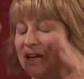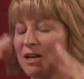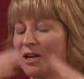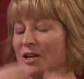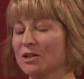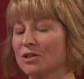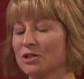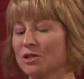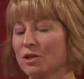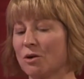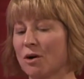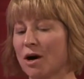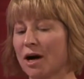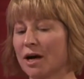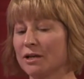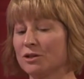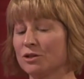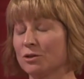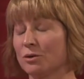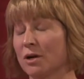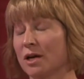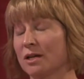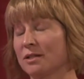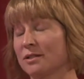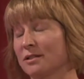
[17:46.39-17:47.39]
so I
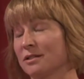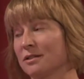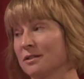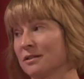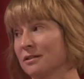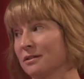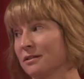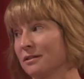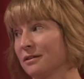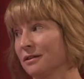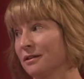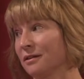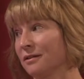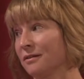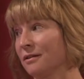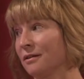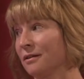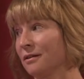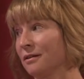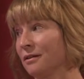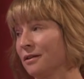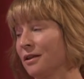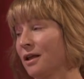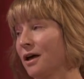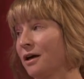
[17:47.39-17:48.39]
trust
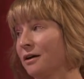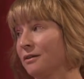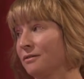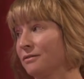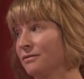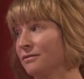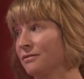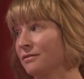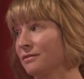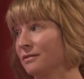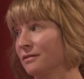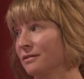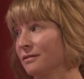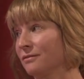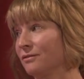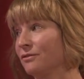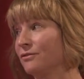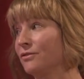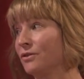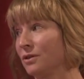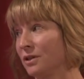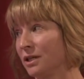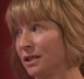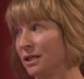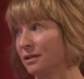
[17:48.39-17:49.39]
life
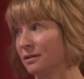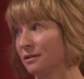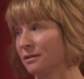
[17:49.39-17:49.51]
fully.